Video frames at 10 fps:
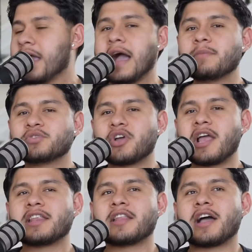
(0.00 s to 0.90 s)
I'm
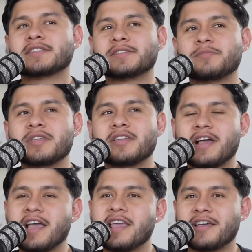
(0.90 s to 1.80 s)
trying not to be
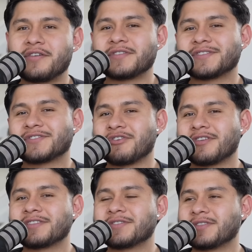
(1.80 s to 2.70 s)
I hate how this
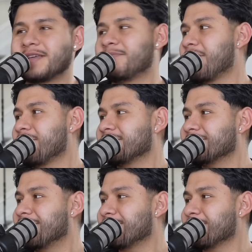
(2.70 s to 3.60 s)
turned into like parent
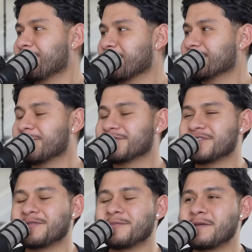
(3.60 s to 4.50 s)
talk when yeah. we were supposed to
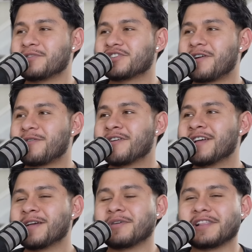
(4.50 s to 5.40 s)
do baby shower.
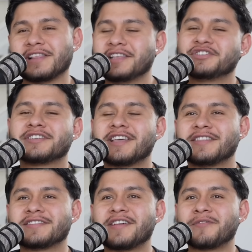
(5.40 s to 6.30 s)
But let, us just get
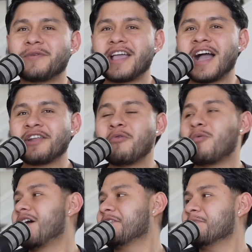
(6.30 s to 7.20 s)
this out the way. I don't
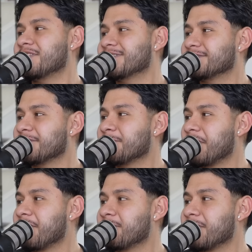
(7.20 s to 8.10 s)
wanna be the stern
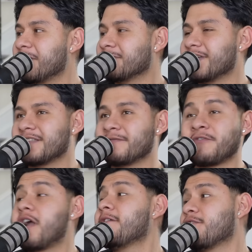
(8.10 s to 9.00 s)
parent babe like
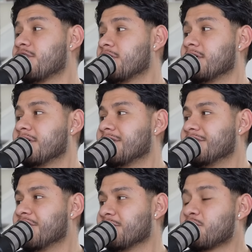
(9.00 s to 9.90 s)
forever.
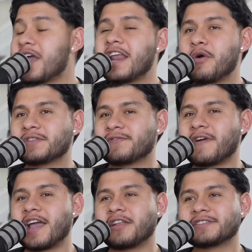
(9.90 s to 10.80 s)
You know, right now it's
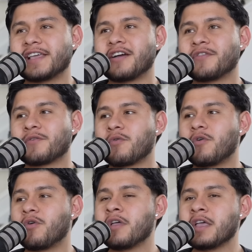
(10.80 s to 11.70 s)
fine. I'll take on the
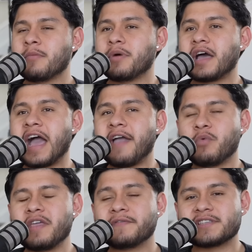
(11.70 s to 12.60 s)
role, but I
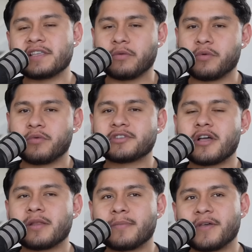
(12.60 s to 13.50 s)
we've seen and we were
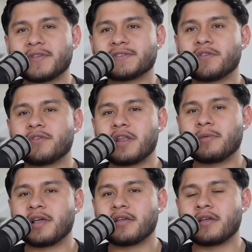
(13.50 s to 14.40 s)
talking about this the other day,
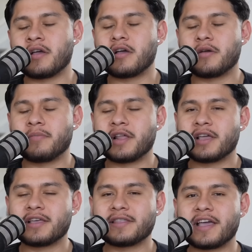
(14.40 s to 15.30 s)
Blanca, uh,
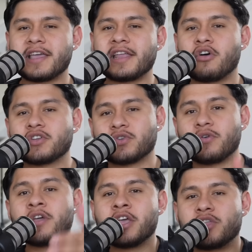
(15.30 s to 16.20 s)
Blanca and I, and
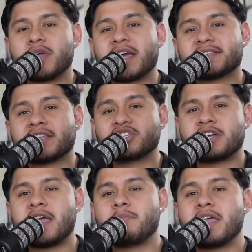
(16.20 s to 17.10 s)
also you guys can
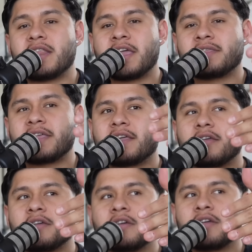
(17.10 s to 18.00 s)
chime in and like
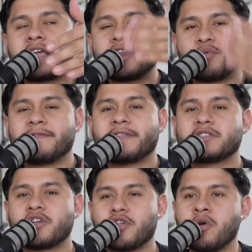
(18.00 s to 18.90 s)
kind of
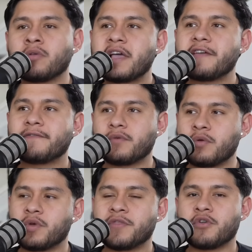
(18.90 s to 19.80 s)
reflect on your own life
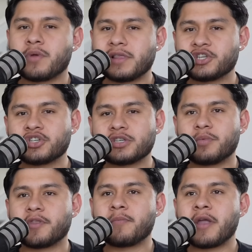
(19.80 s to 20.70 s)
with your relationship
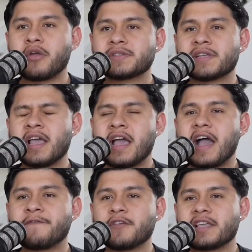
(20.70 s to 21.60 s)
with your parents.
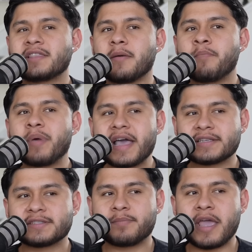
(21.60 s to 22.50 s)
I feel like the
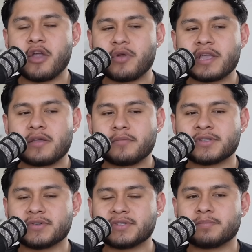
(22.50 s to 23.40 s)
best parent
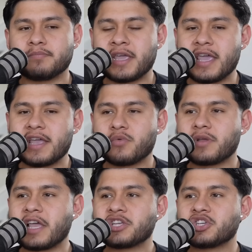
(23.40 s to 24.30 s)
to kid
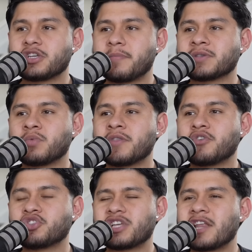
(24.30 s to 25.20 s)
relationship is when
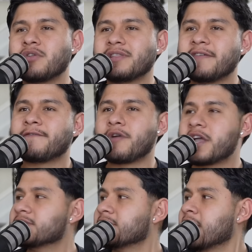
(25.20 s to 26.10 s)
they're genuinely
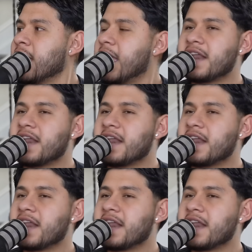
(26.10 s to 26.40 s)
friends. Yeah.